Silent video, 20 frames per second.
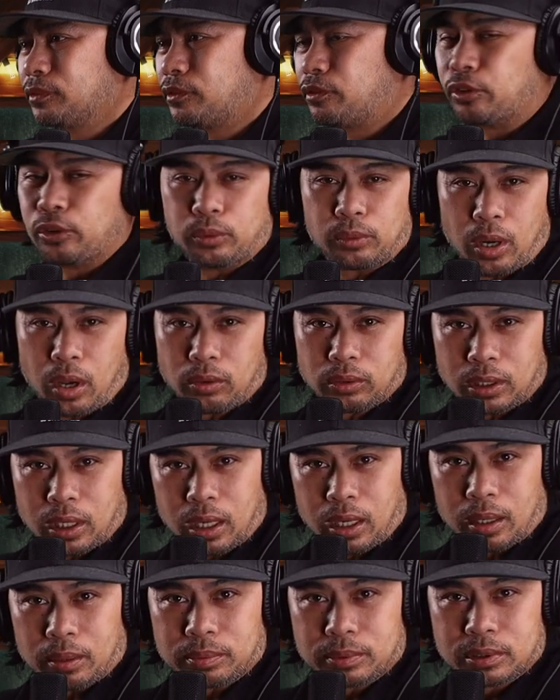fruit
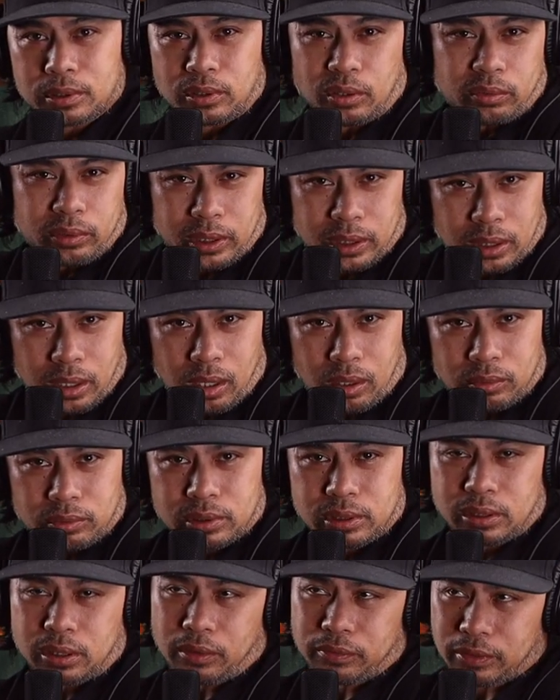roll-ups doritos
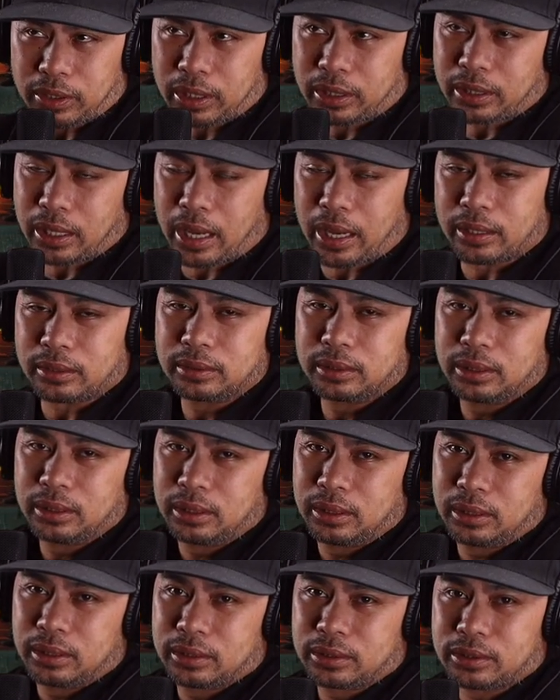stuff like that
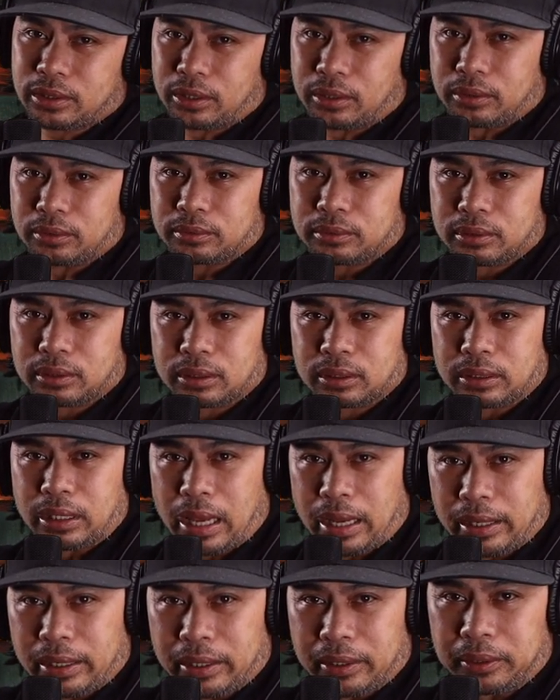so
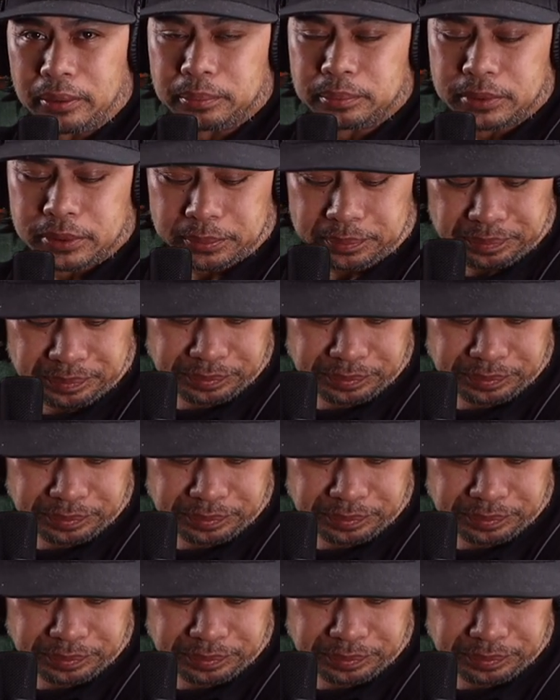that helped